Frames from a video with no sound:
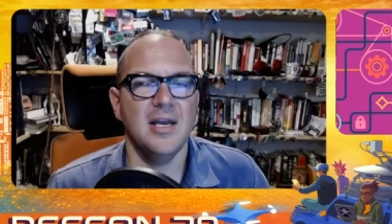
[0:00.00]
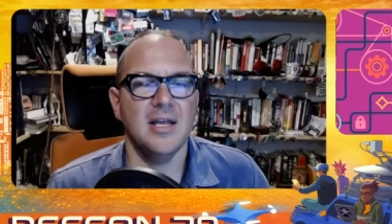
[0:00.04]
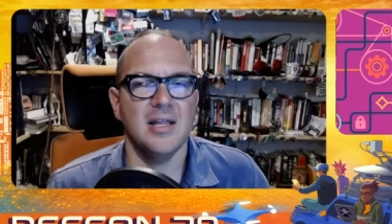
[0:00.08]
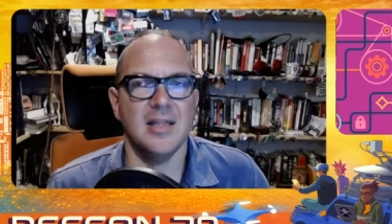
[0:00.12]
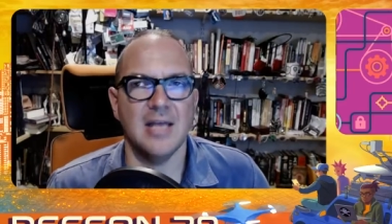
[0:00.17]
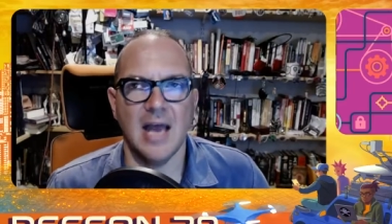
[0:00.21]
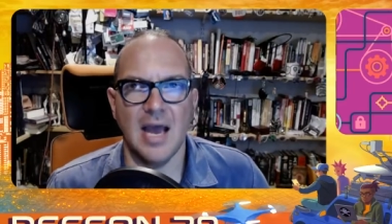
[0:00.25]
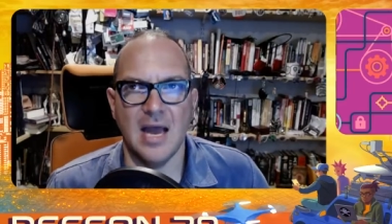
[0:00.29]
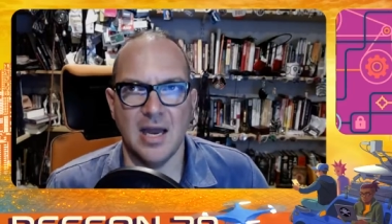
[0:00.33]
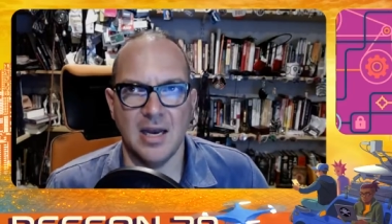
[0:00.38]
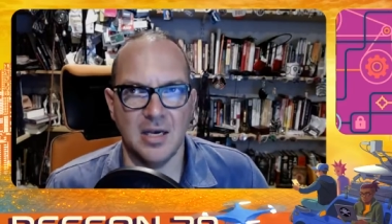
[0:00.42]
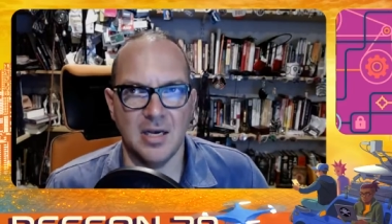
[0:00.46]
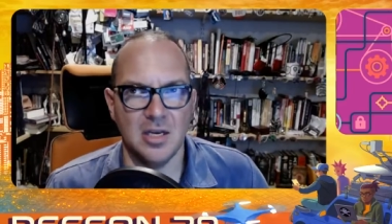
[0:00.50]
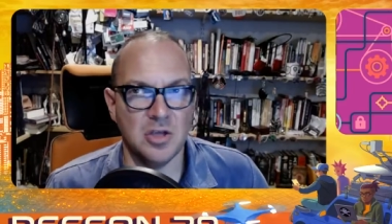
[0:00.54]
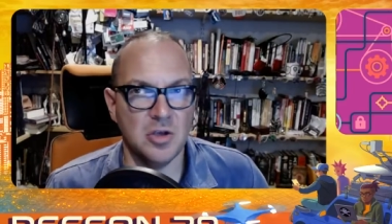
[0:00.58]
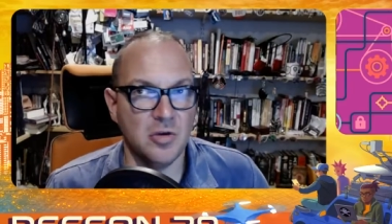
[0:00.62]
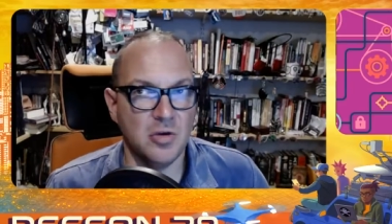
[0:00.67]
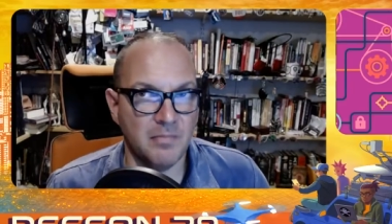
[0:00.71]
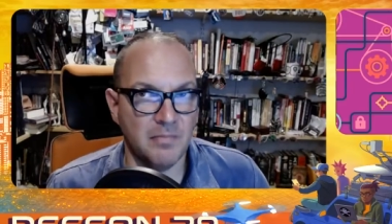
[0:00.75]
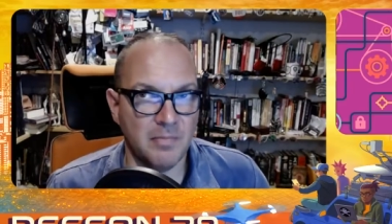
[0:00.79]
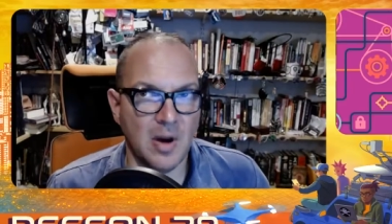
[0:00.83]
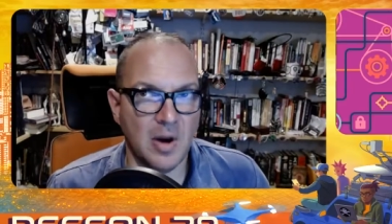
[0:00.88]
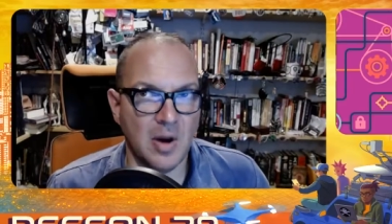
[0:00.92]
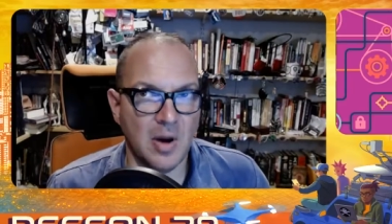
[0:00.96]
that
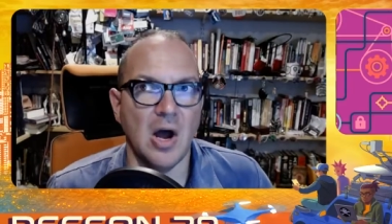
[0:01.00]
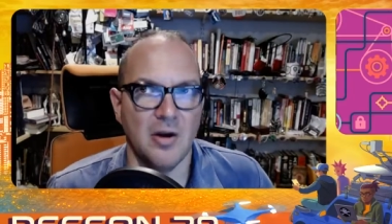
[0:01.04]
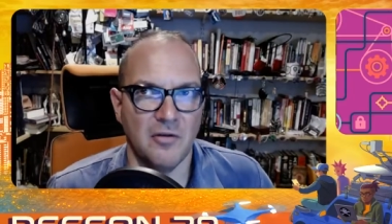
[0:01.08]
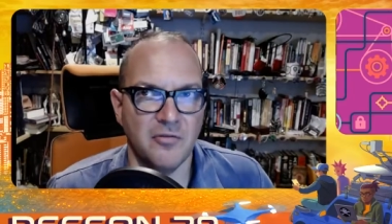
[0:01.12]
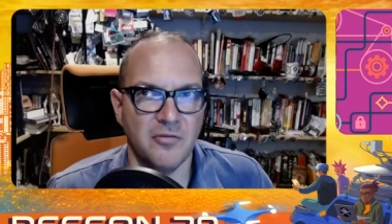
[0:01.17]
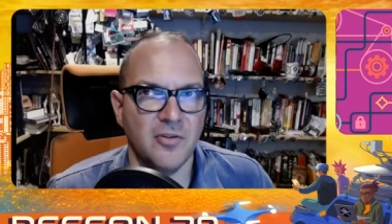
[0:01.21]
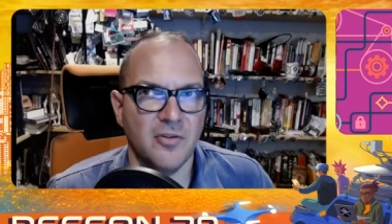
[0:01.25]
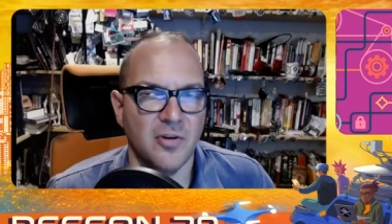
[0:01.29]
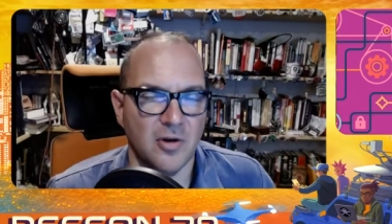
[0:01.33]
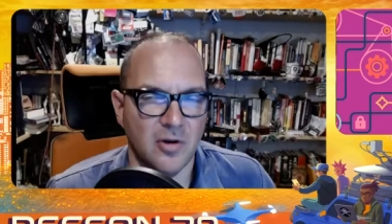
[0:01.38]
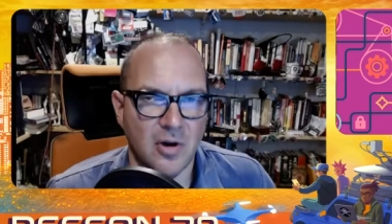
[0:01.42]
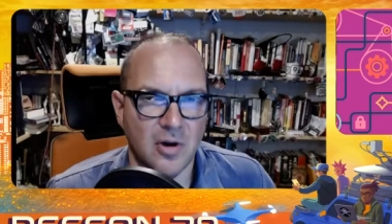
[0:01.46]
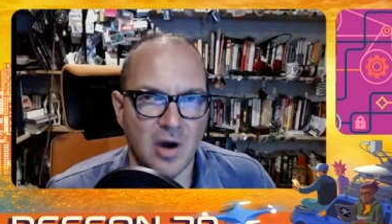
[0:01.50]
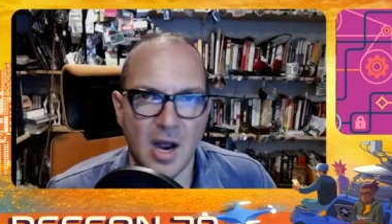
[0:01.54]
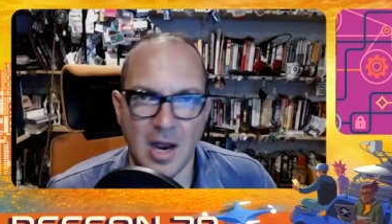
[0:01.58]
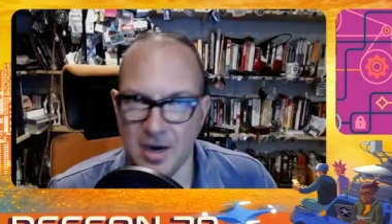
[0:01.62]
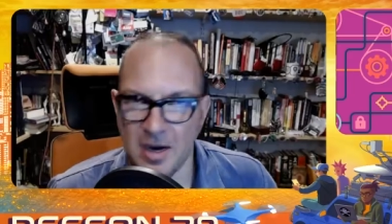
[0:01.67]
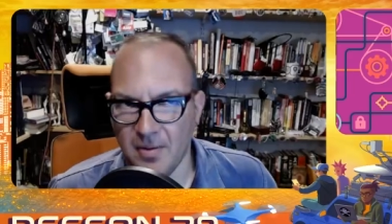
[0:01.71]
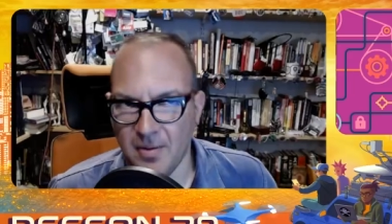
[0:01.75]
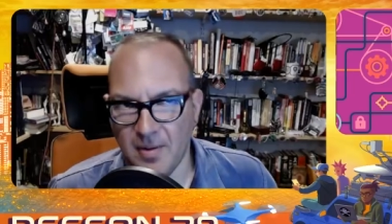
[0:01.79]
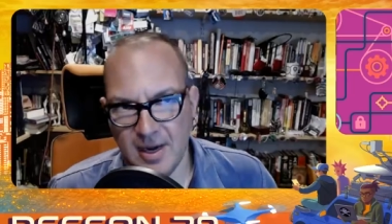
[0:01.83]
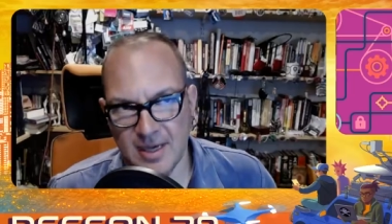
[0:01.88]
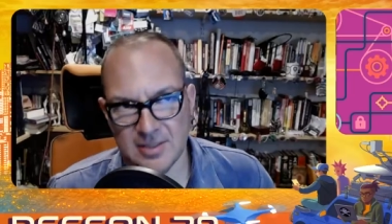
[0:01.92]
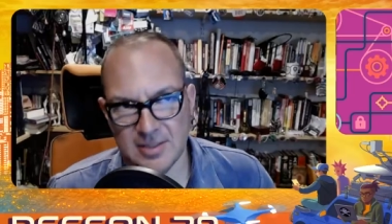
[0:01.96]
you bought for
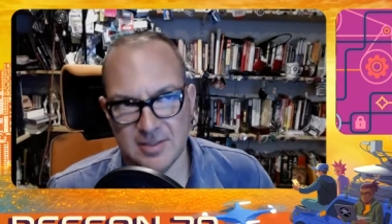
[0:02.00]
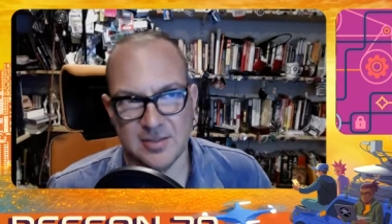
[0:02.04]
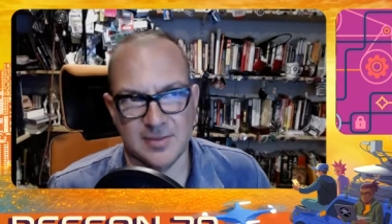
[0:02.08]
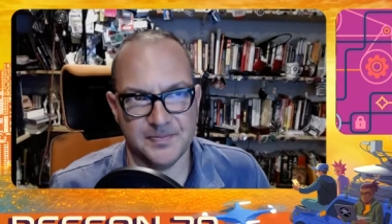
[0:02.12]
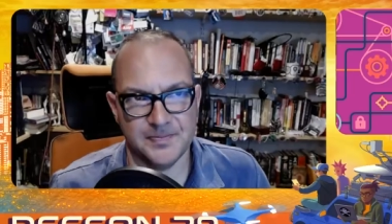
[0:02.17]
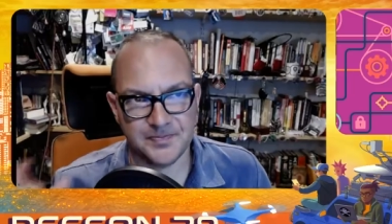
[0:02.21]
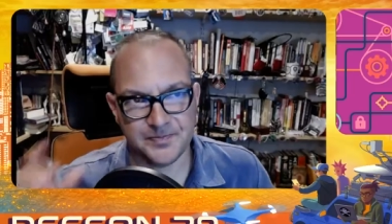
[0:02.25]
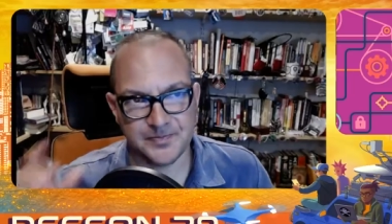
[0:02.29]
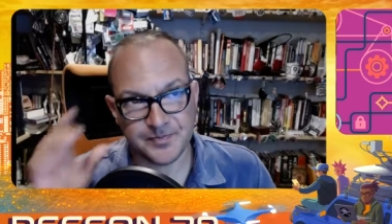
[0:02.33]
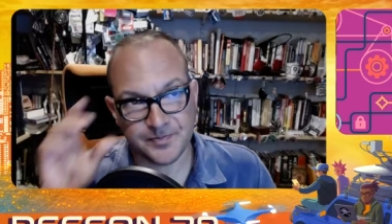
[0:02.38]
iOS.